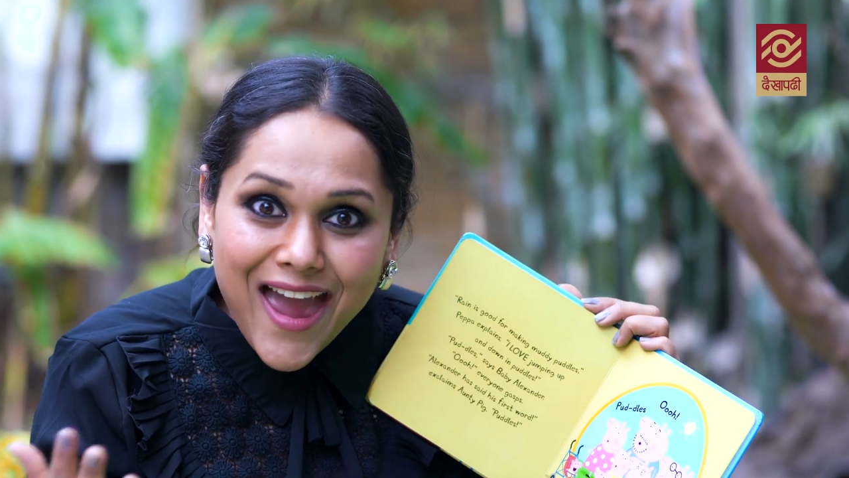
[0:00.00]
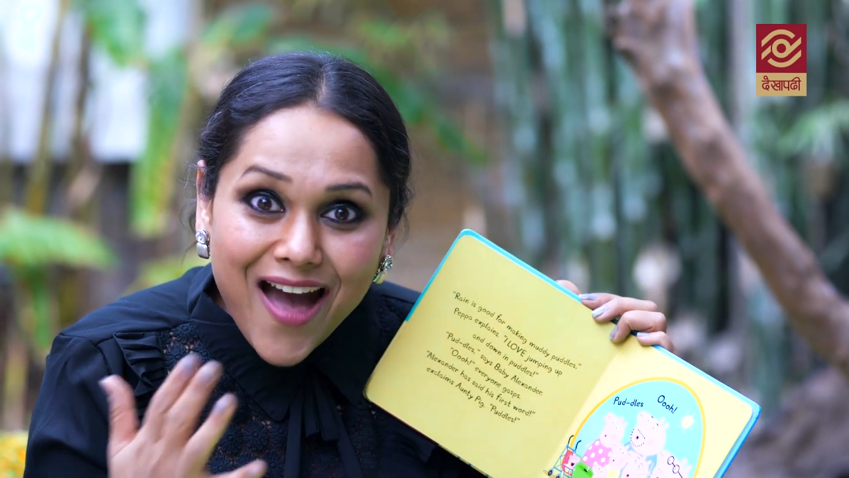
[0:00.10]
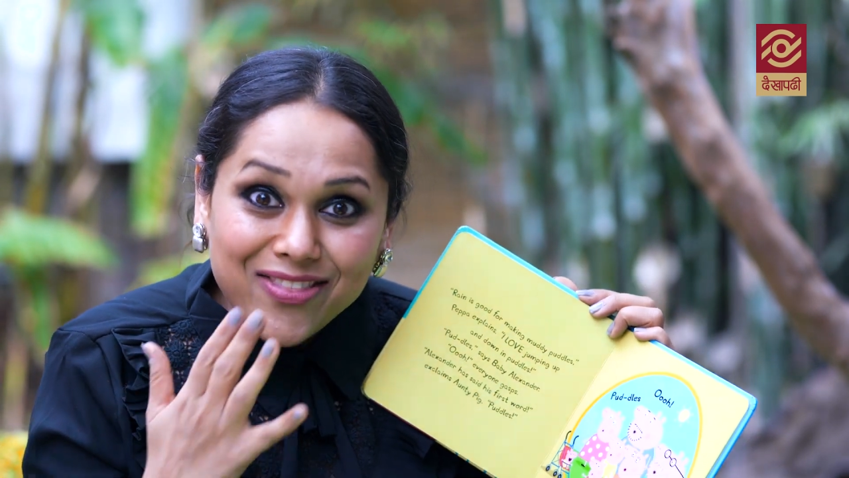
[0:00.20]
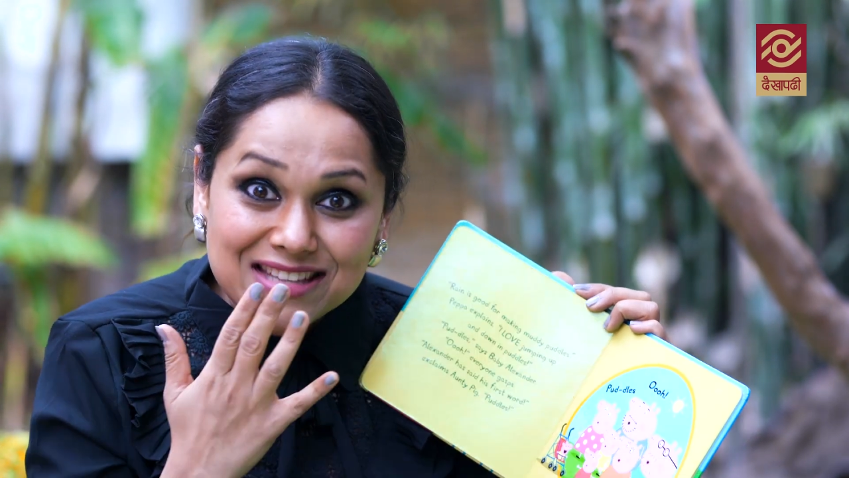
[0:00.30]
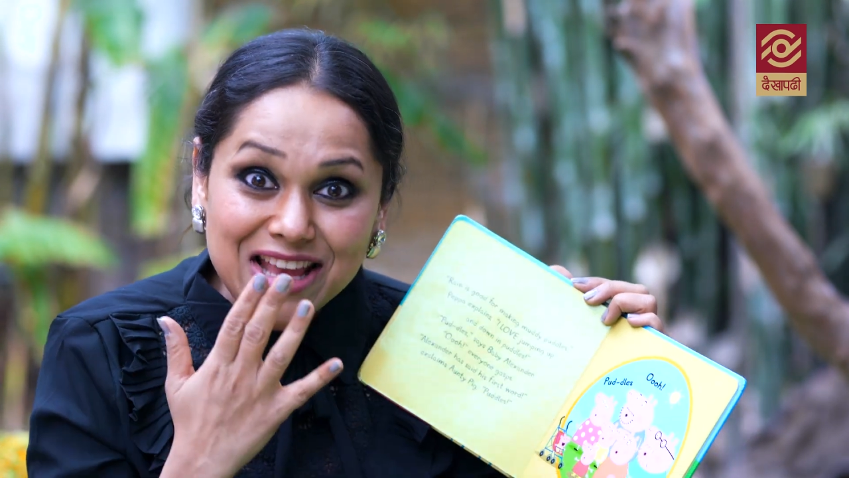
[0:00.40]

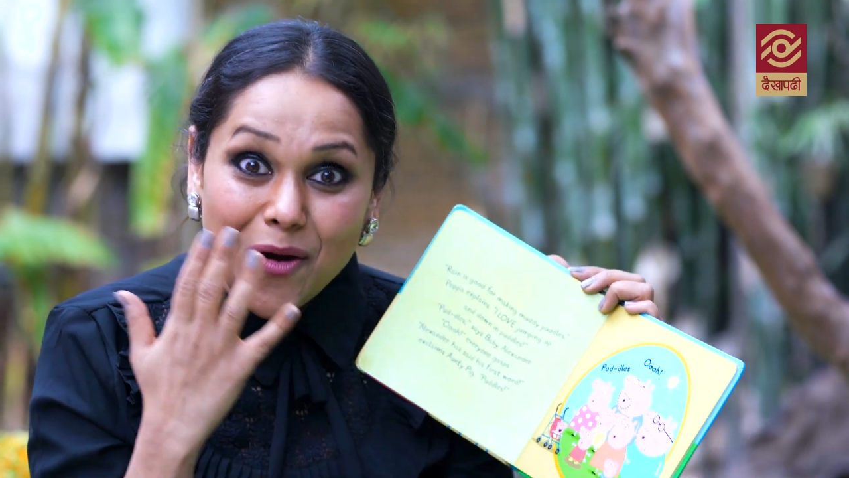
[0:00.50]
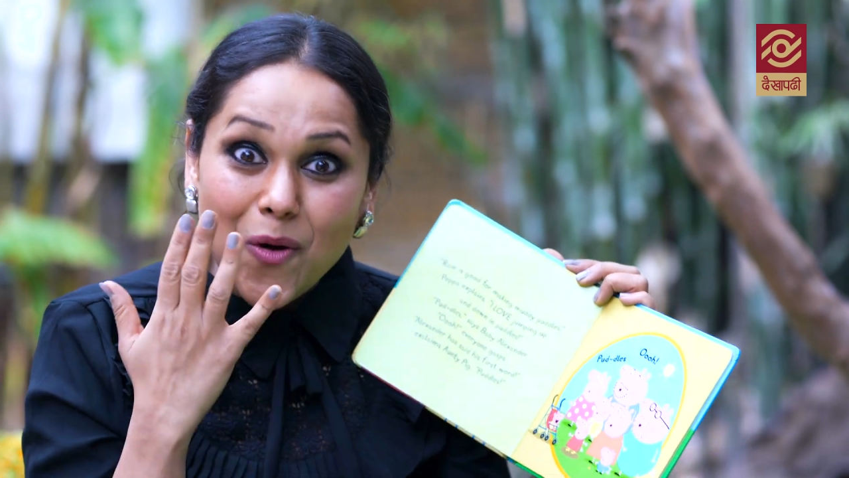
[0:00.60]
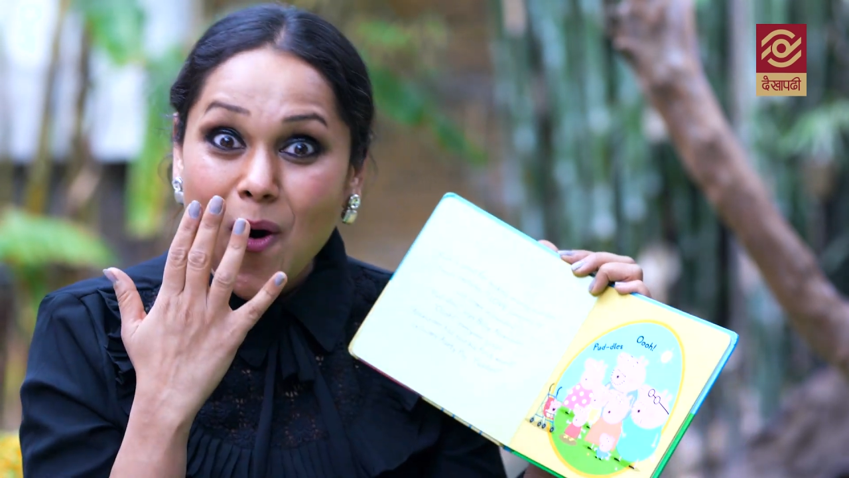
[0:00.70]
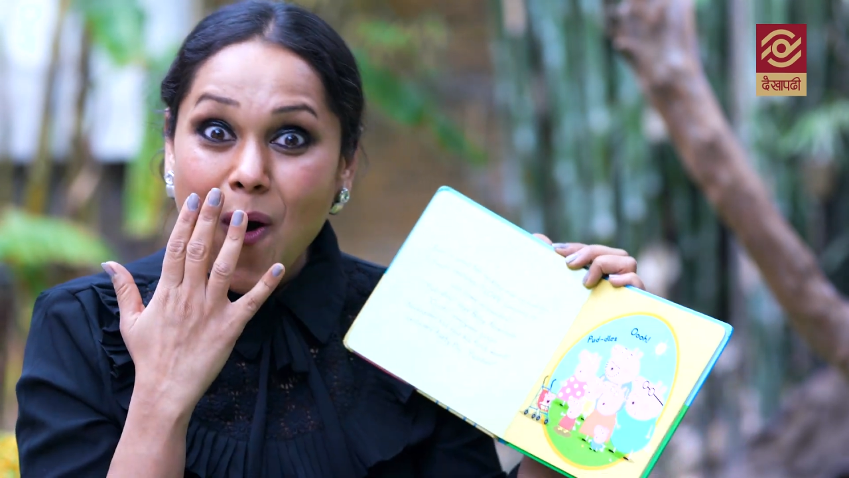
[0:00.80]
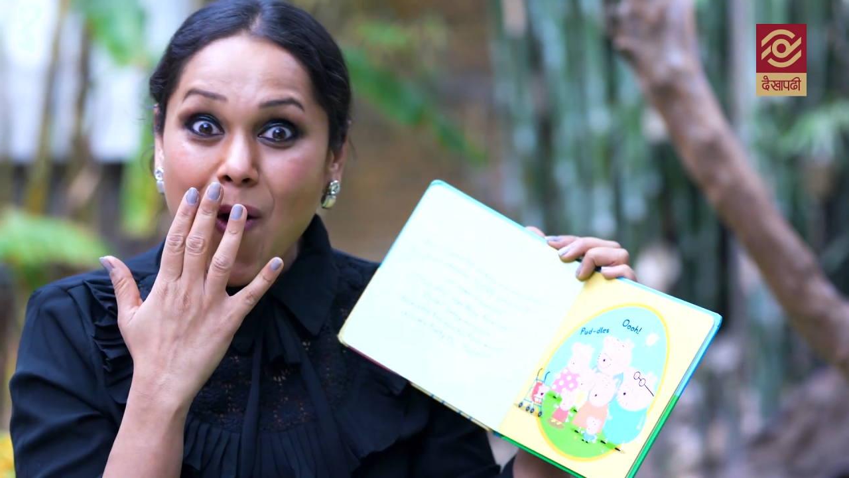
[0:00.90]
And they say,
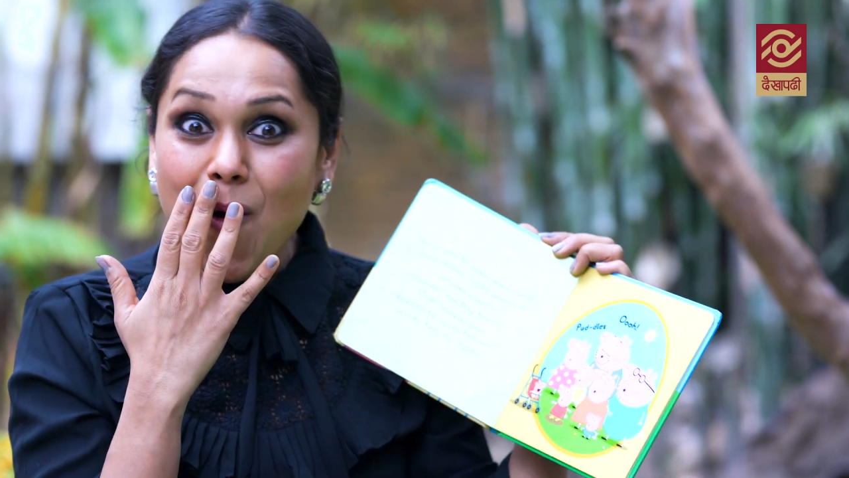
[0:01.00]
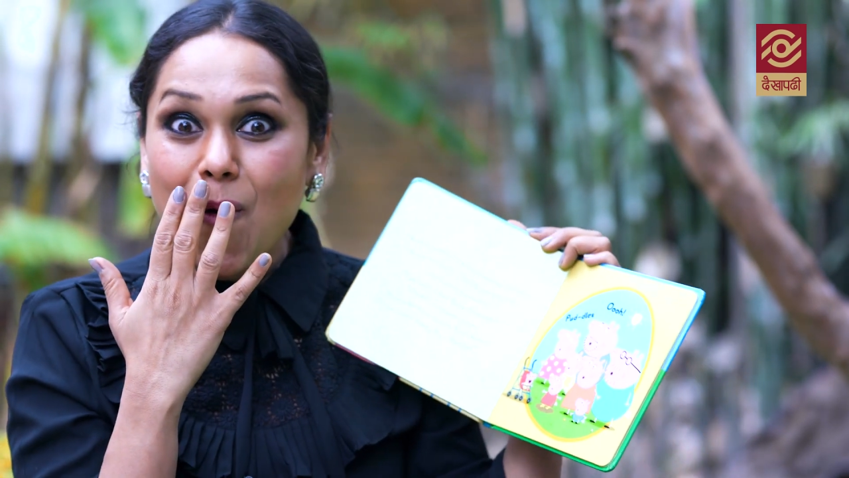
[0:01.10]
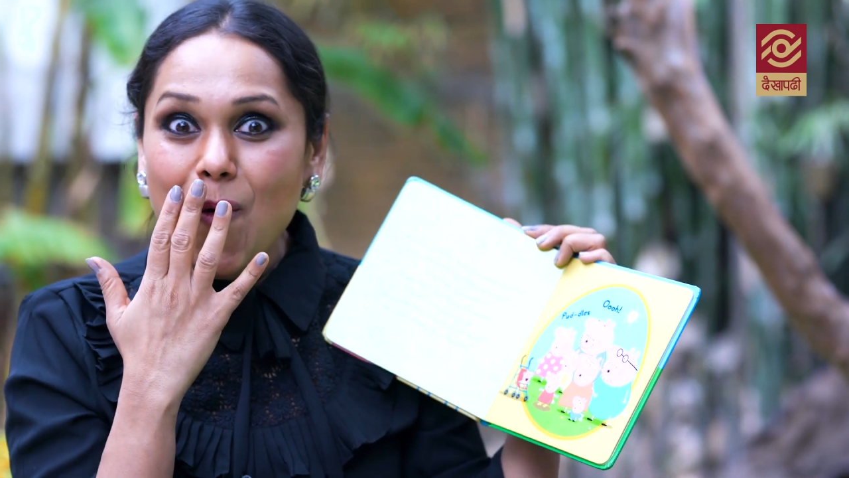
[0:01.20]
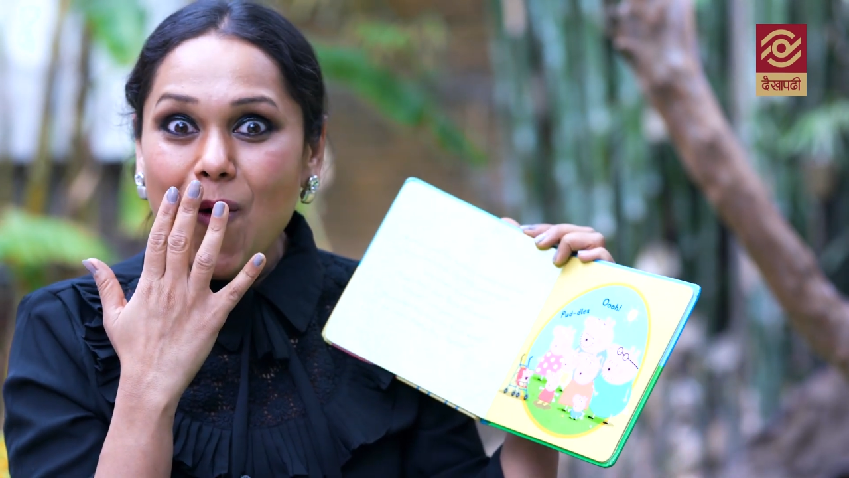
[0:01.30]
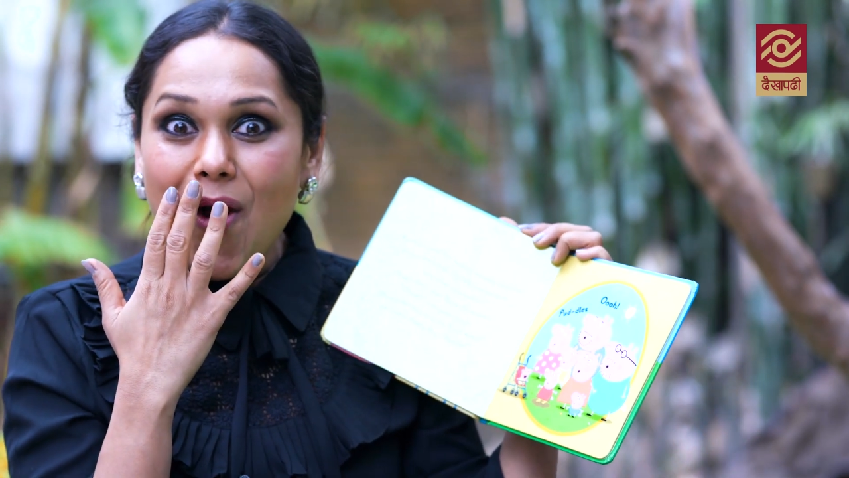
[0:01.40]

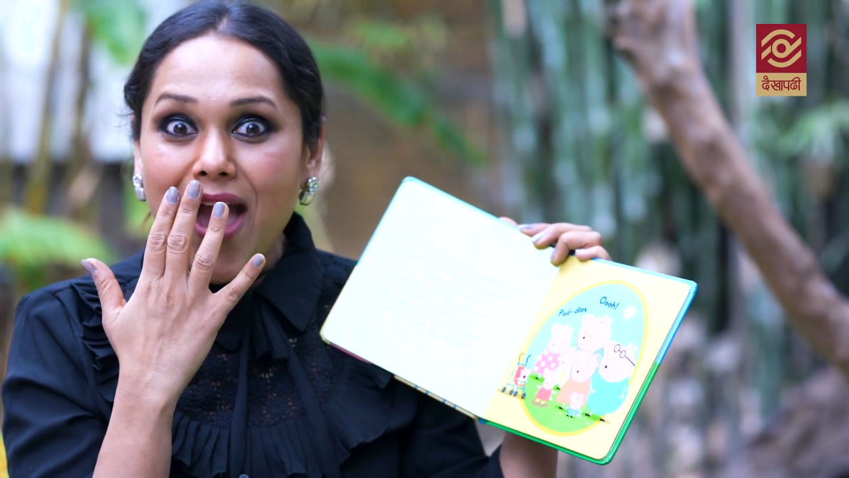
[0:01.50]
ooh,